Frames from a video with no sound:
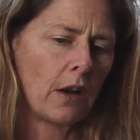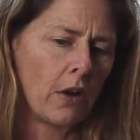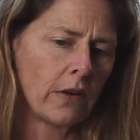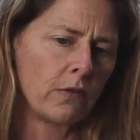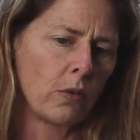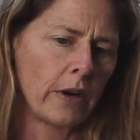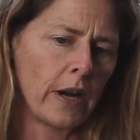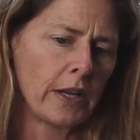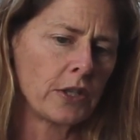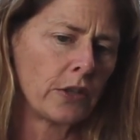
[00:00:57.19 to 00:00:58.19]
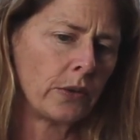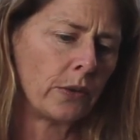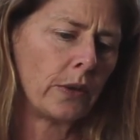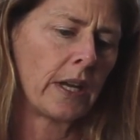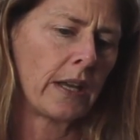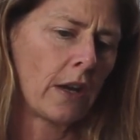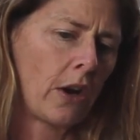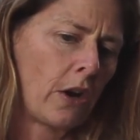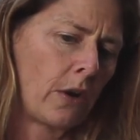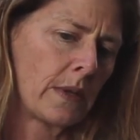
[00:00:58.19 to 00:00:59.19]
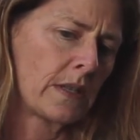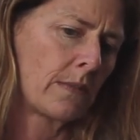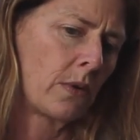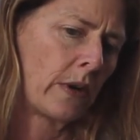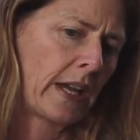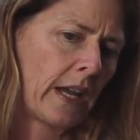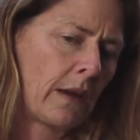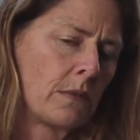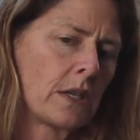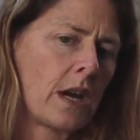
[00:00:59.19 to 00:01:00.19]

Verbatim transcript: a lot of what I do in the home and supporting him